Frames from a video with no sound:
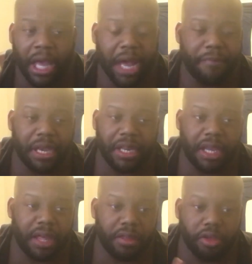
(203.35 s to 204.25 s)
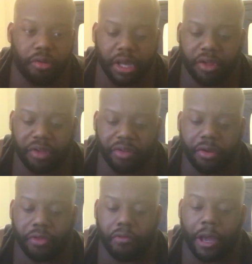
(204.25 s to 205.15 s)
I mean, it, you can just
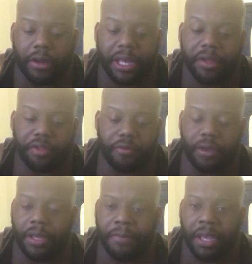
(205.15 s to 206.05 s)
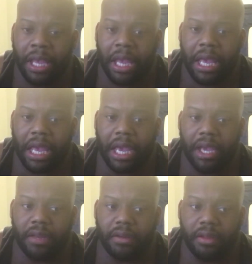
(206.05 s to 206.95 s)
look throughout history,
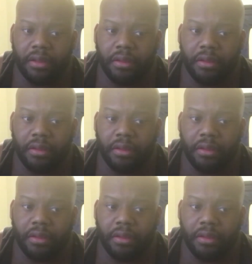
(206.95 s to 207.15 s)
and